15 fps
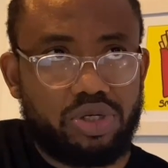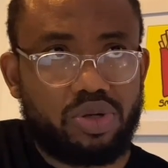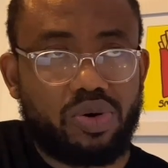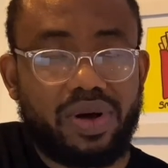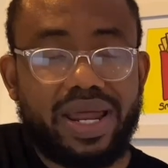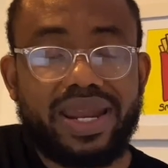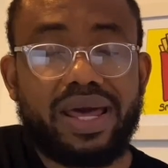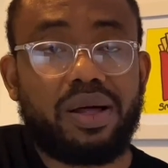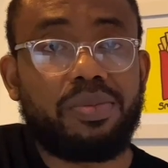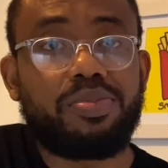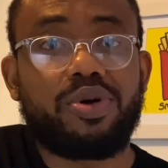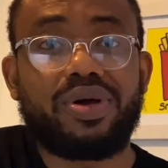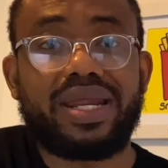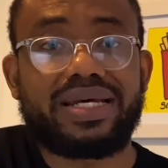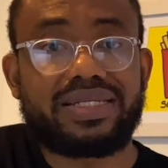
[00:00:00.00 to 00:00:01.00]
and help you
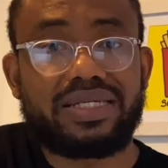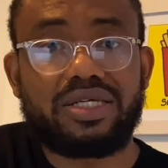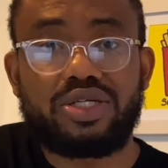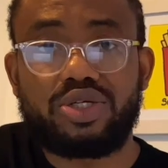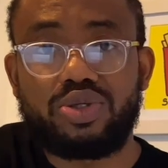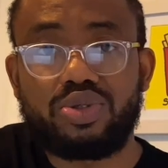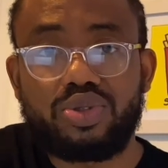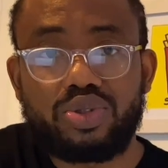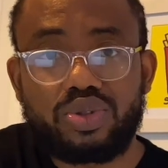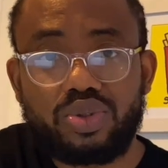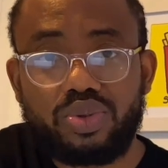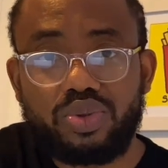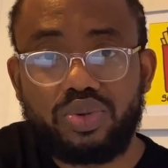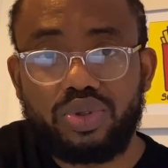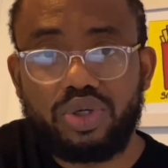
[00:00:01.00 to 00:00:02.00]
and assist you
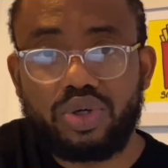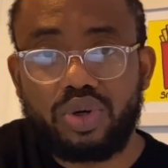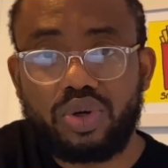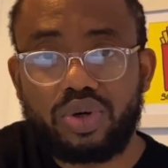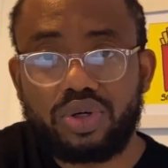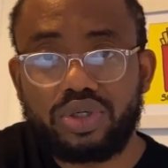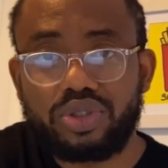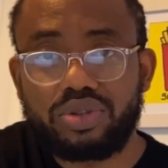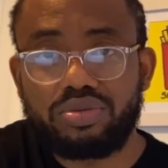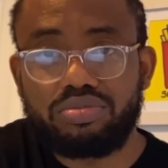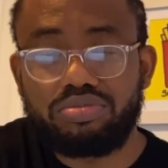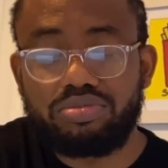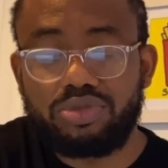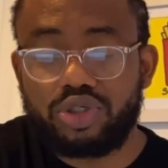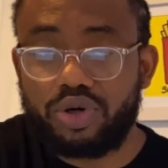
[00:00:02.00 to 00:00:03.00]
through your
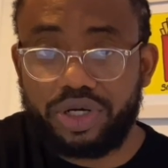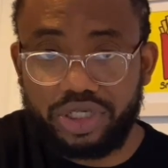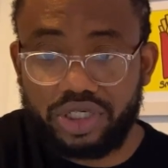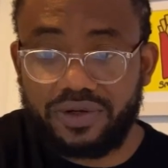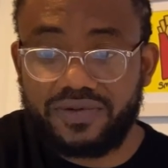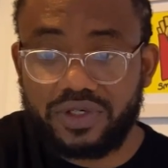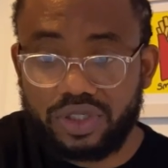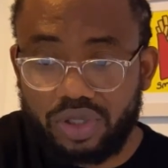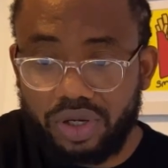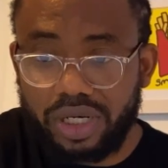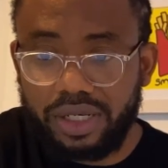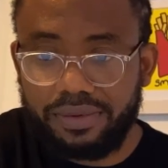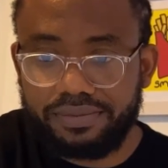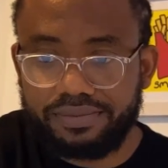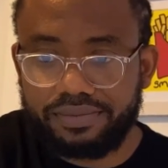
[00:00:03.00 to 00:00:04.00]
choice of study,
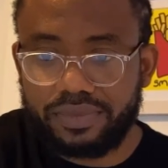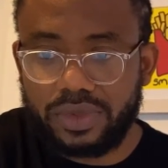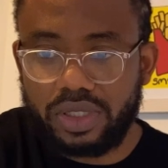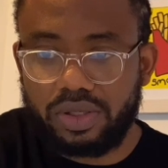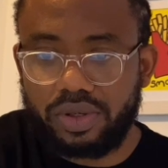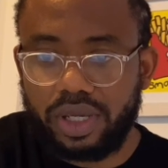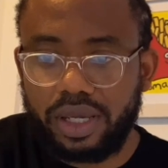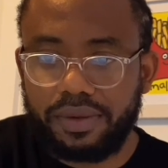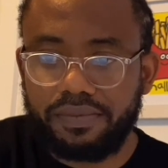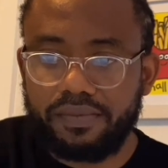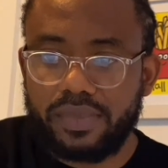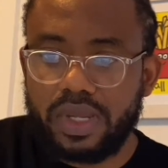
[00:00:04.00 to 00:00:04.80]
okay?